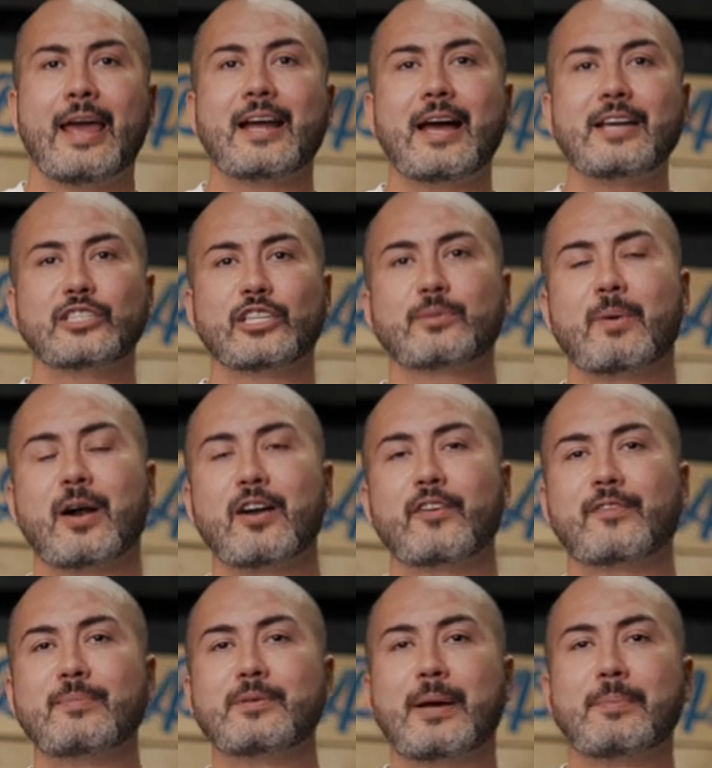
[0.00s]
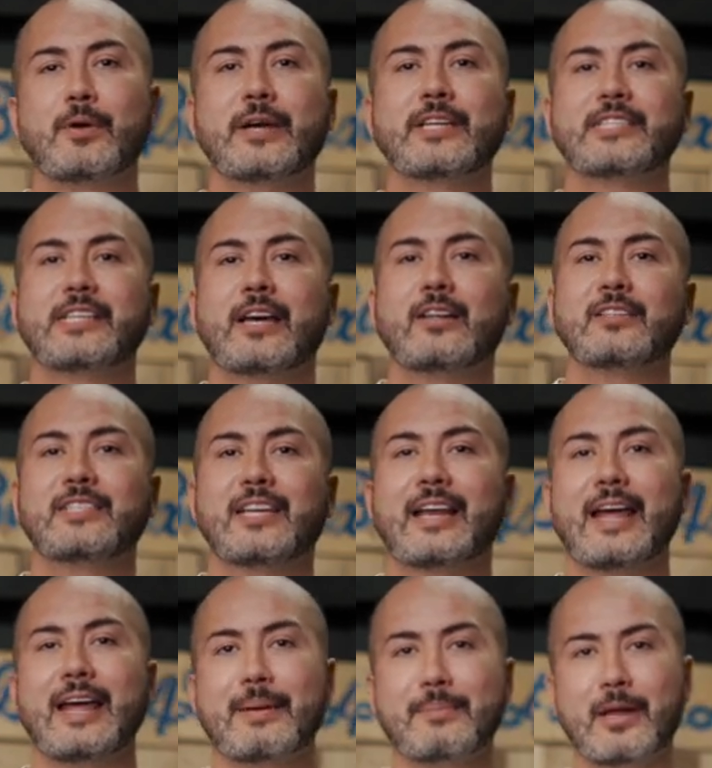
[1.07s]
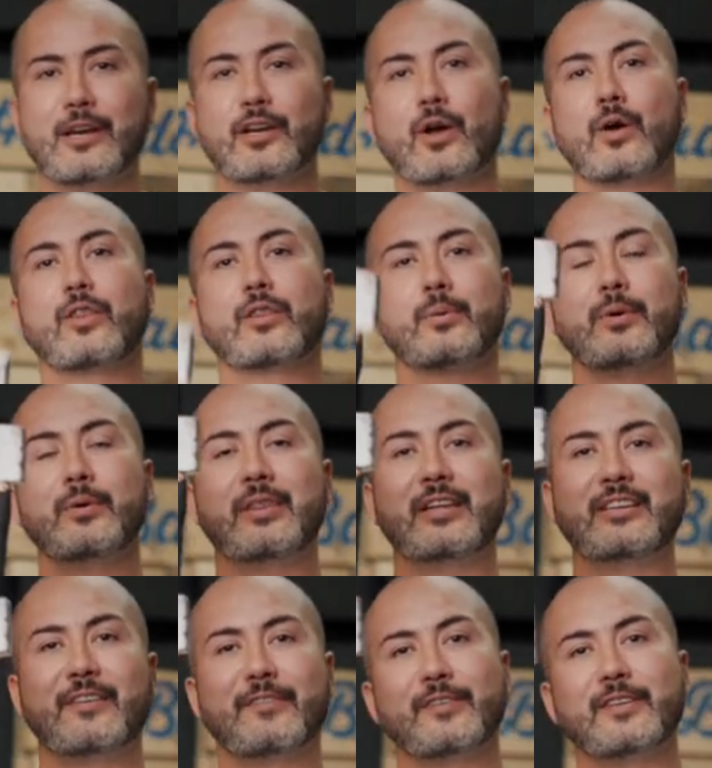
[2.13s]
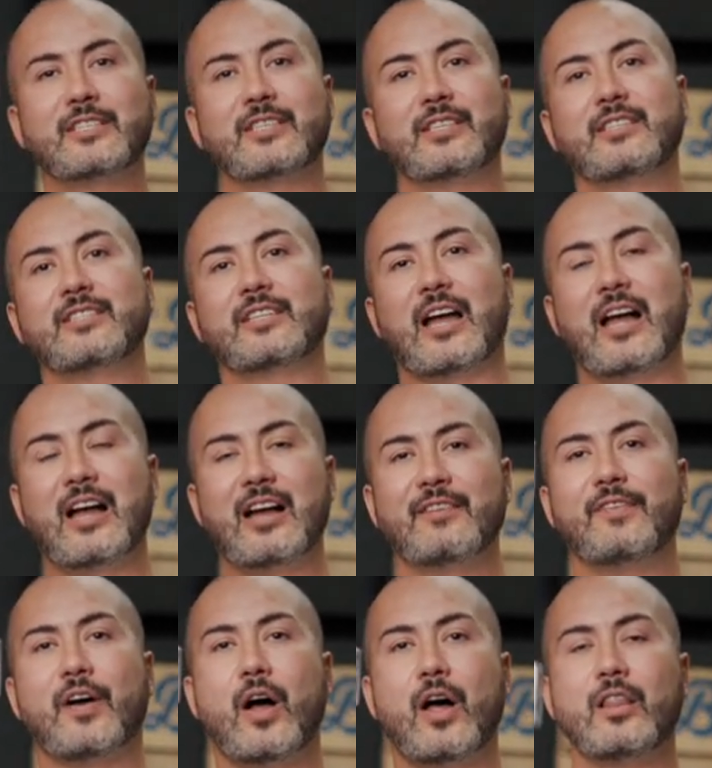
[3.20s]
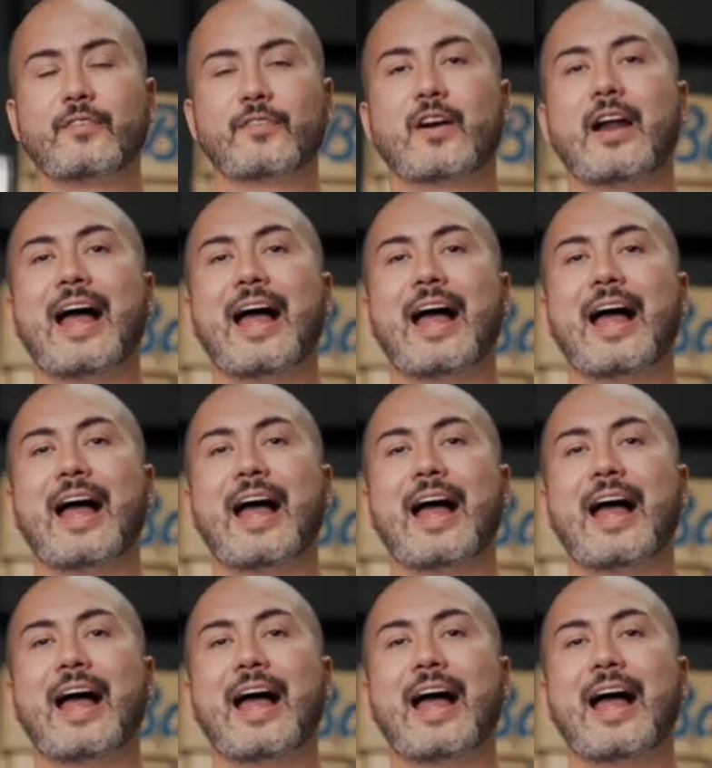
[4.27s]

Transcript: Hey guys, it's Mario from WATL, and today I'm gonna go through the differences of all of our